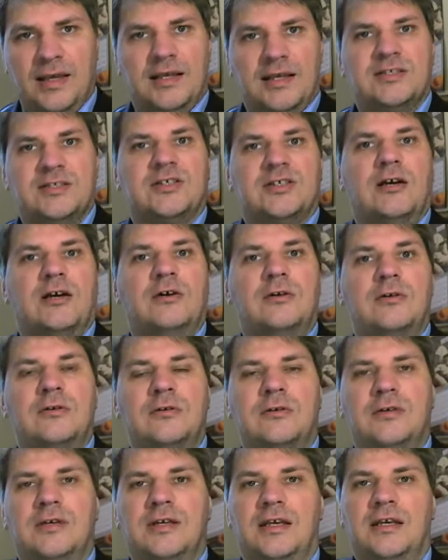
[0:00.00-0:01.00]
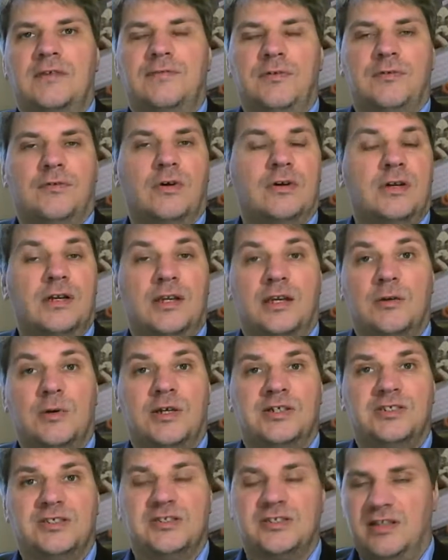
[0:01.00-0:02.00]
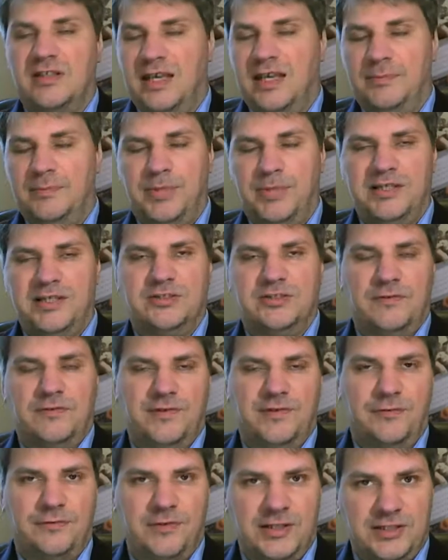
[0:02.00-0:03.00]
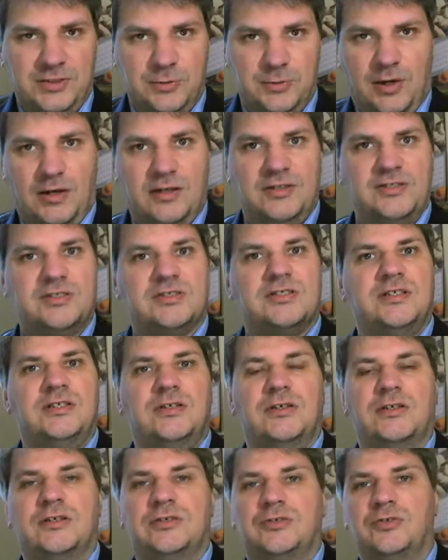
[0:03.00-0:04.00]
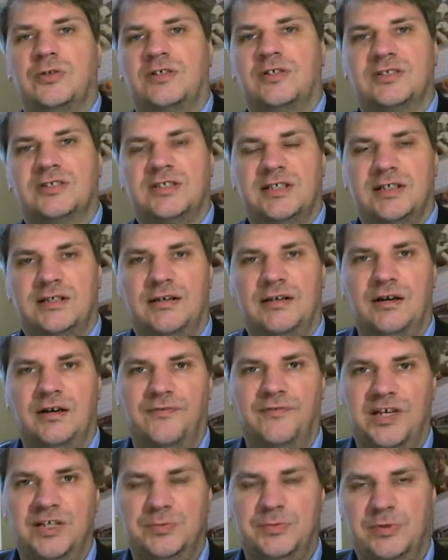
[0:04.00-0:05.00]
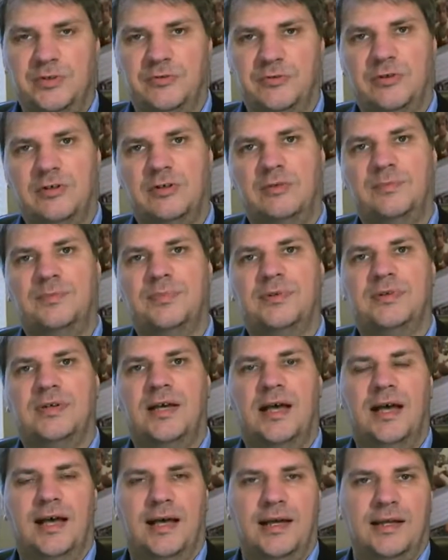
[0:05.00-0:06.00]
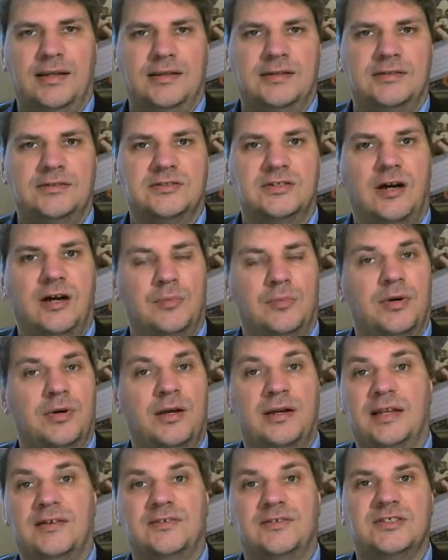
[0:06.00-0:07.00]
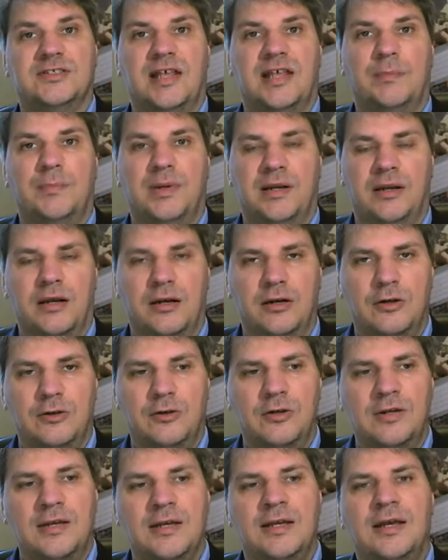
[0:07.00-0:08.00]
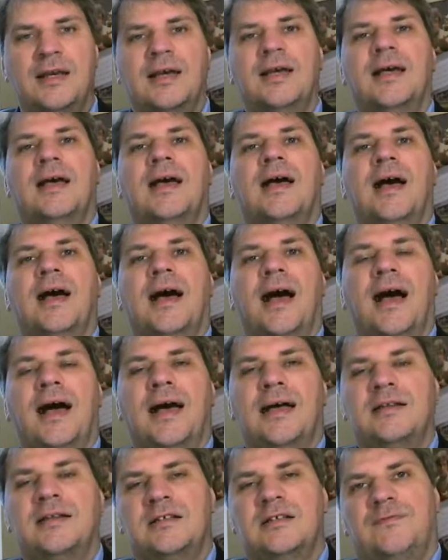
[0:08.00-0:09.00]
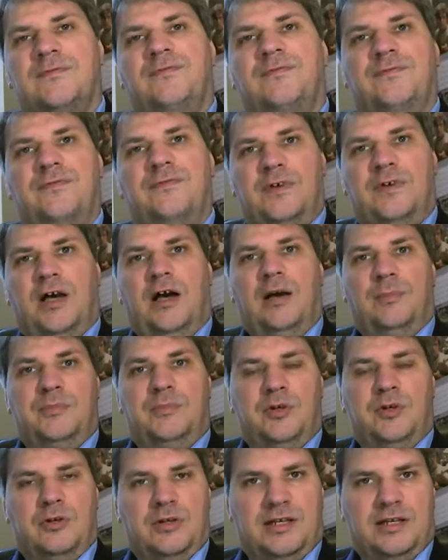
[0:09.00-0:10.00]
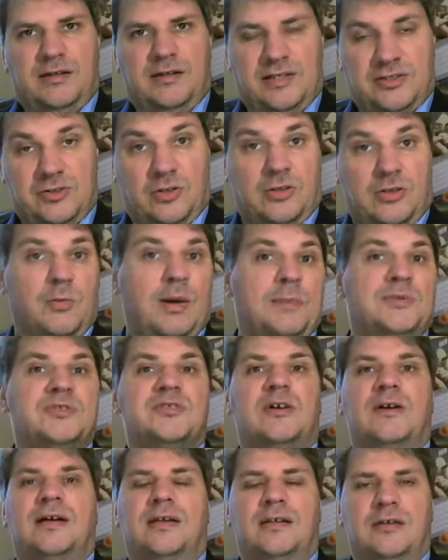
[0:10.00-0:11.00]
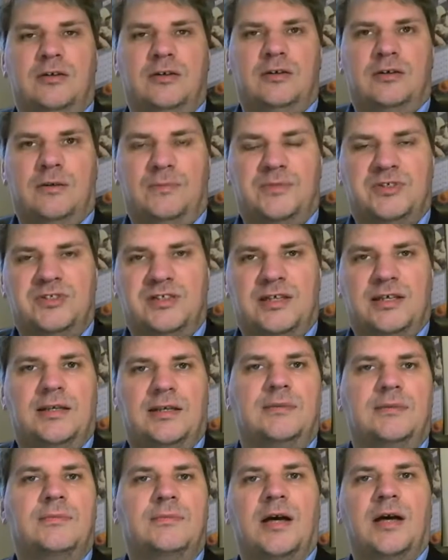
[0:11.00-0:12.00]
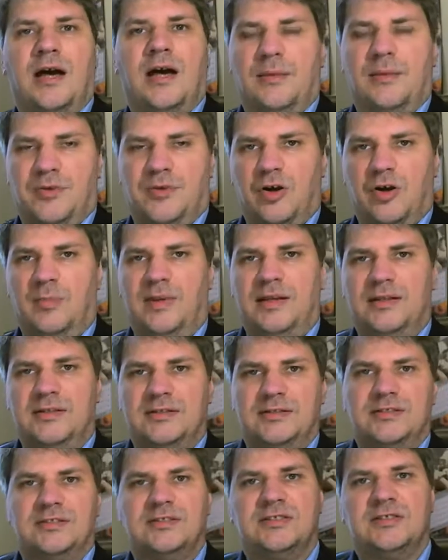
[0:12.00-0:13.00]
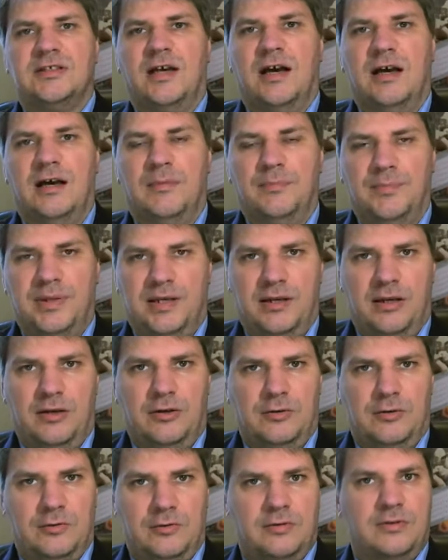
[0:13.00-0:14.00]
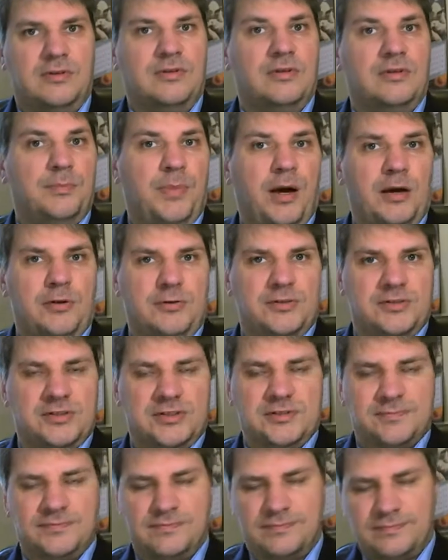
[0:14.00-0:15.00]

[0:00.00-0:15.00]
So if you've got any questions at the end, please do feel free to ask. You can join us in our Facebook group, and I'll put a link to that below. And if you're looking at this on the website, you can obviously comment below the post.